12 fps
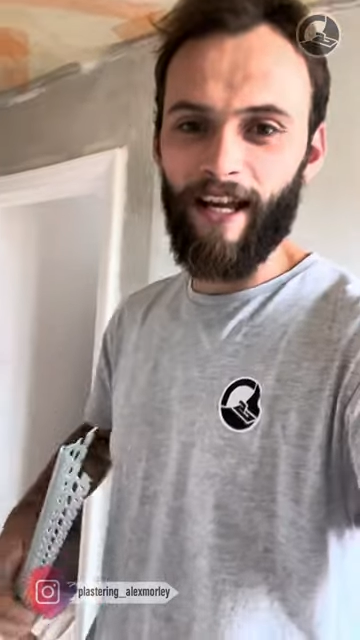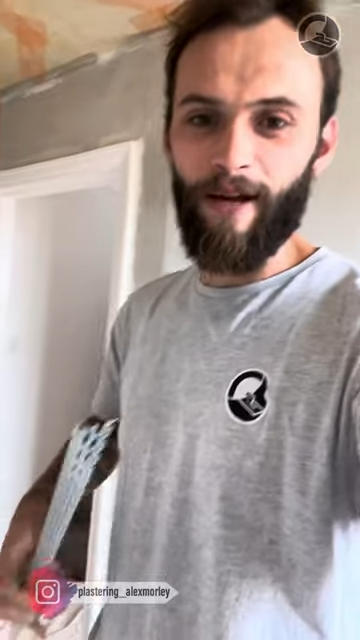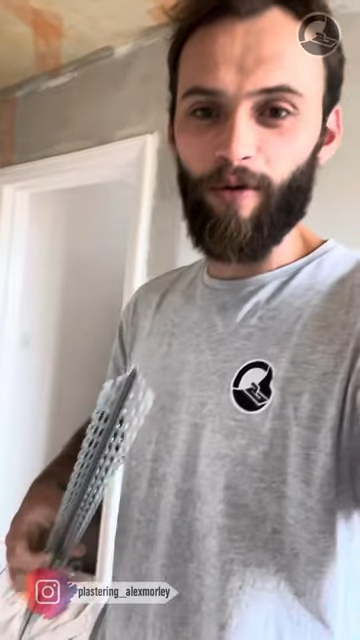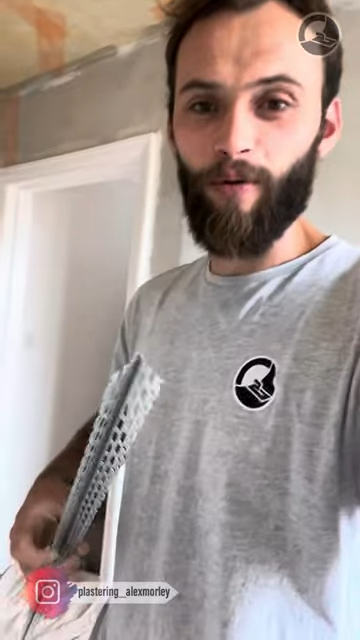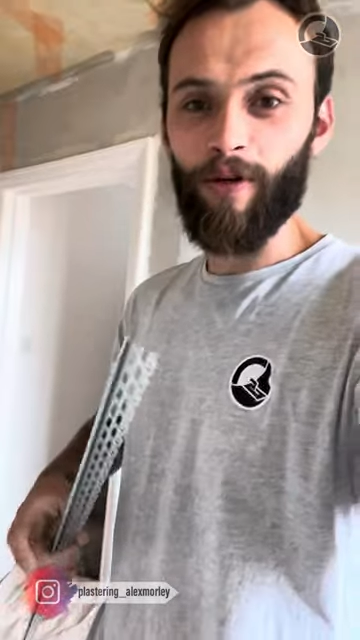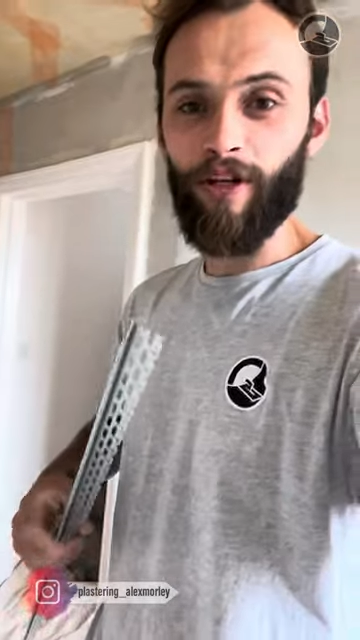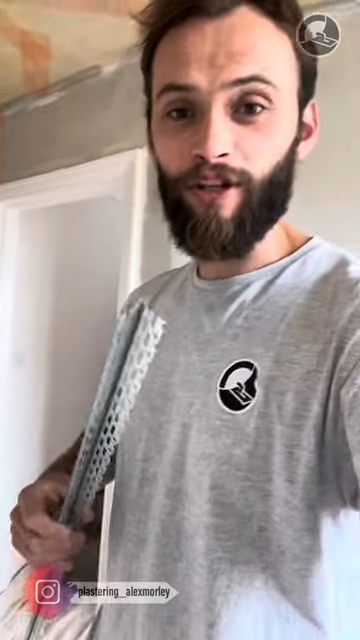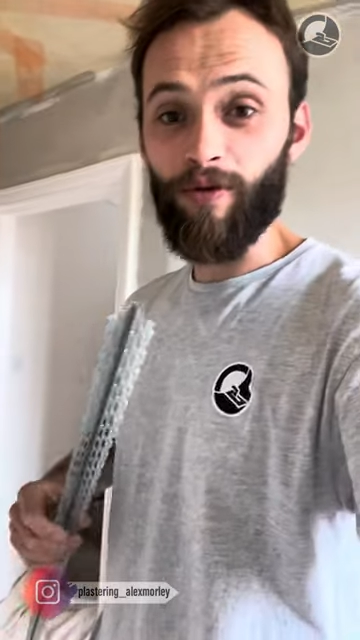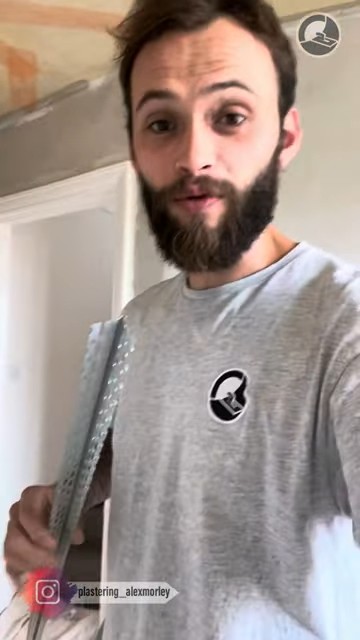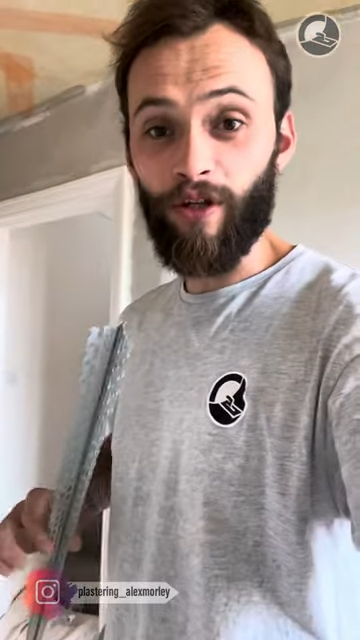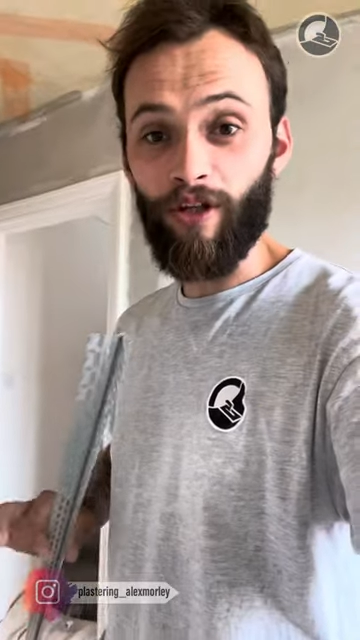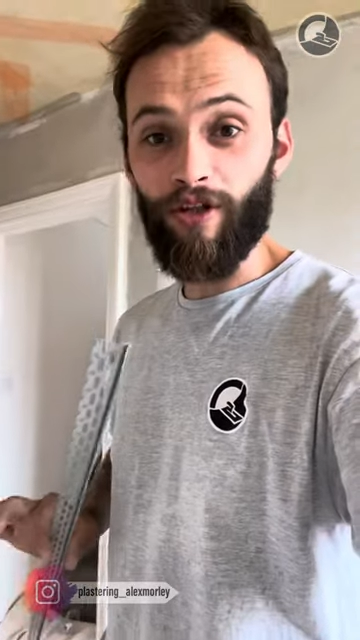What we're gonna do is
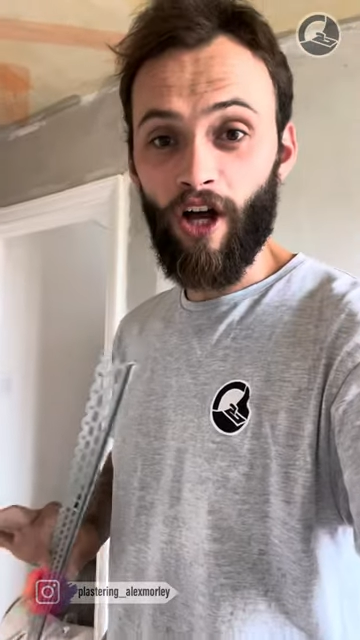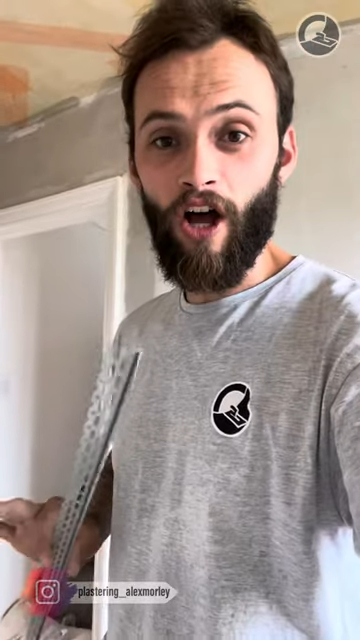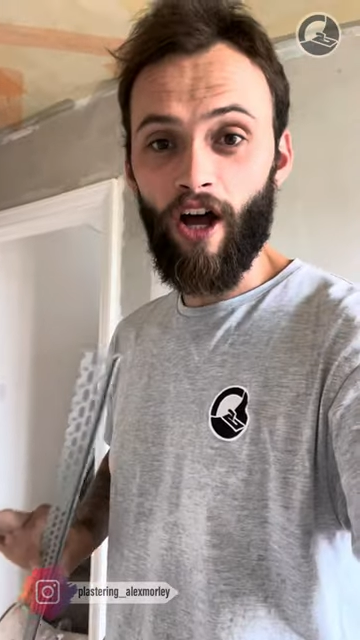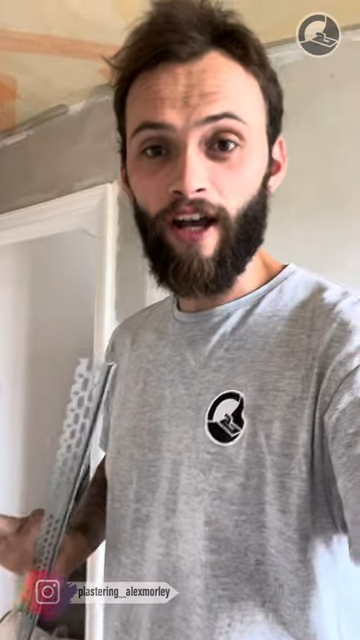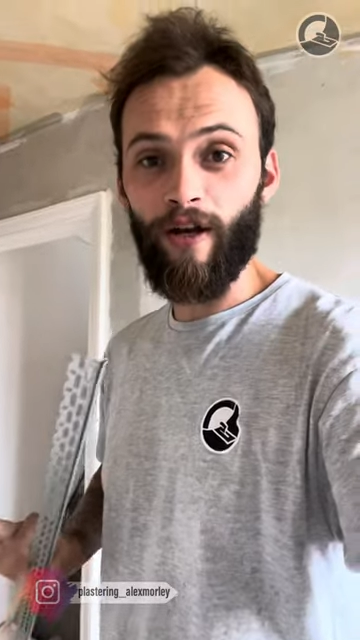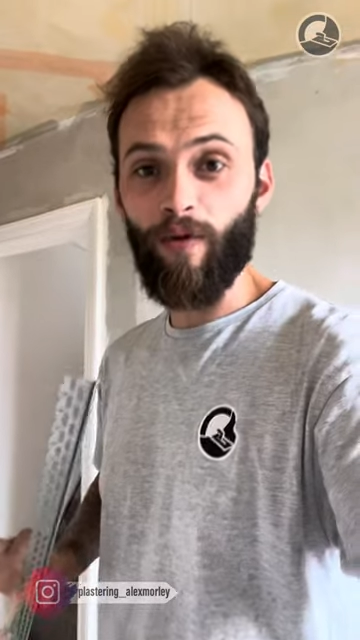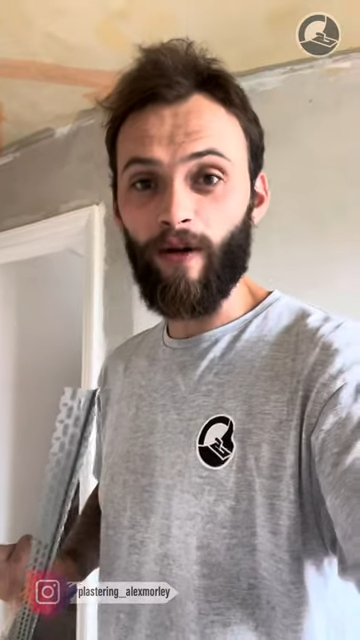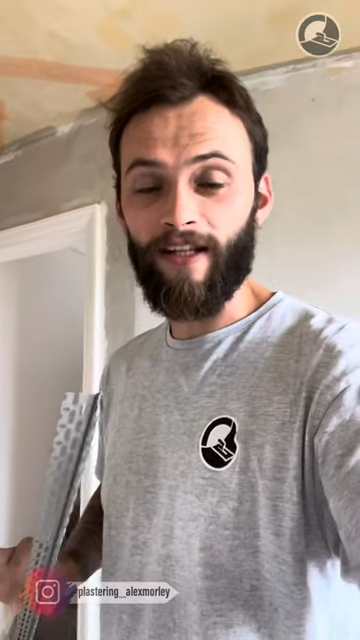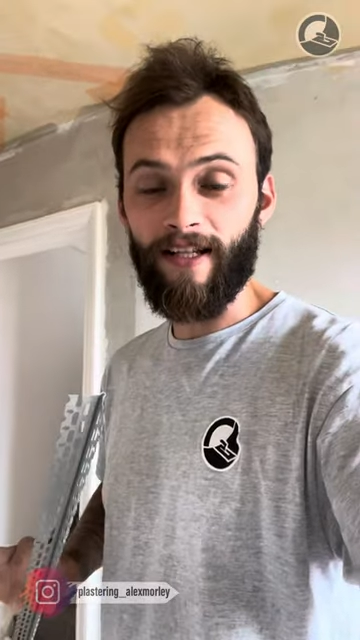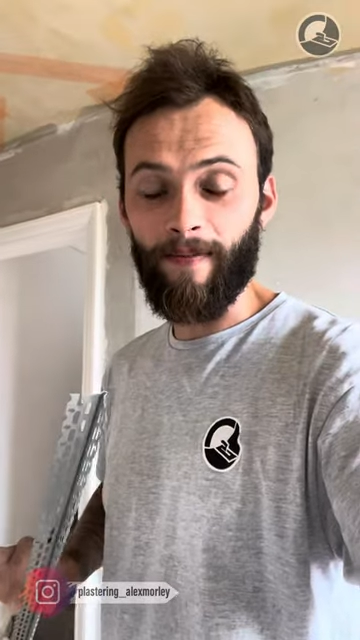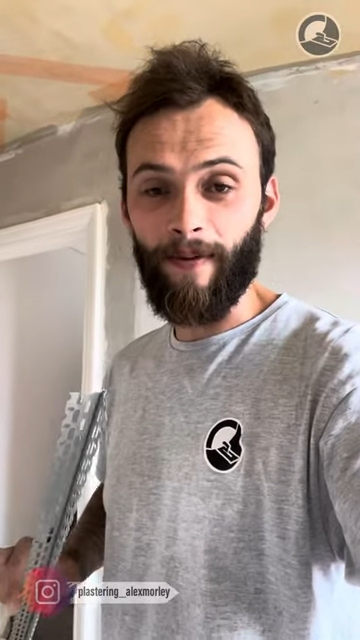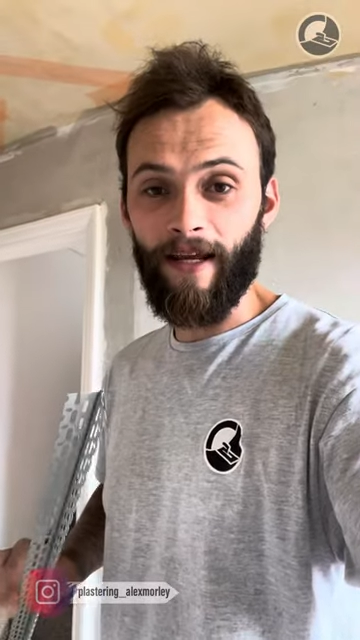we're gonna use a high
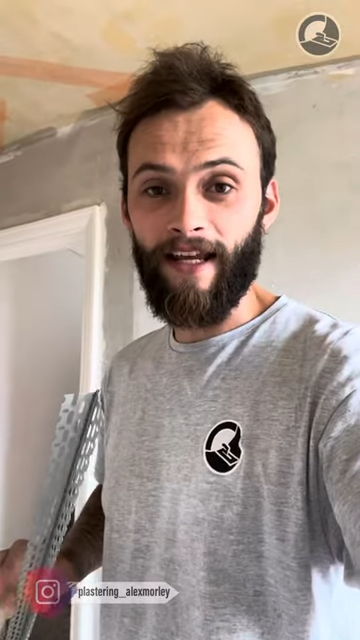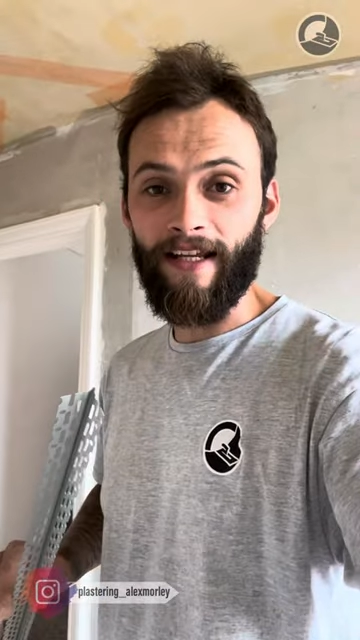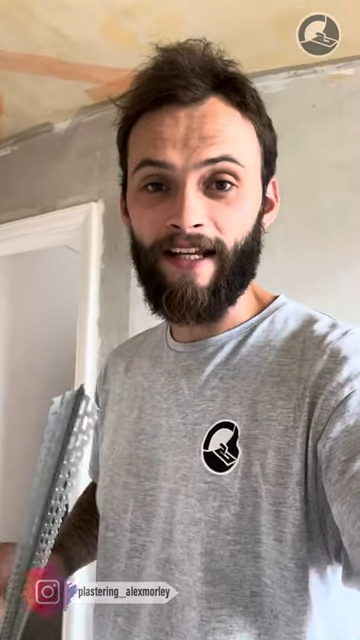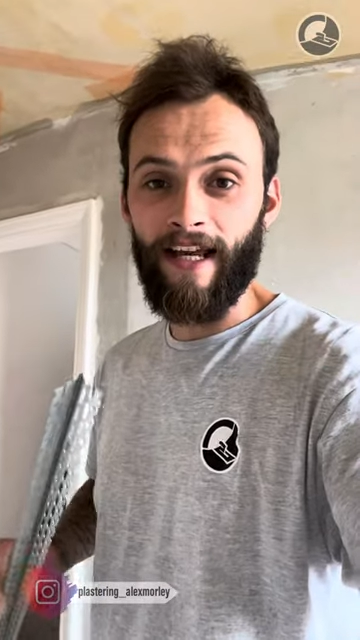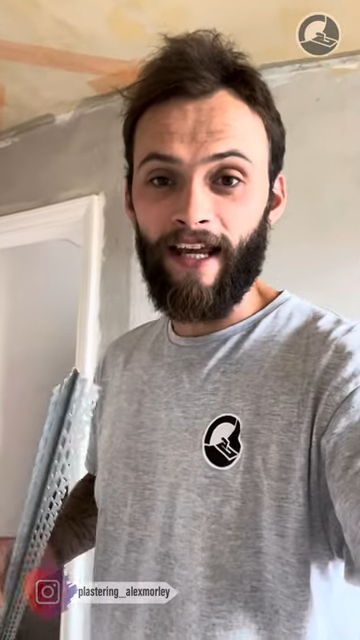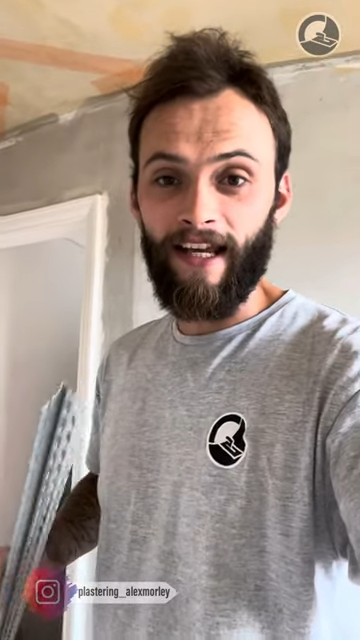quality bead.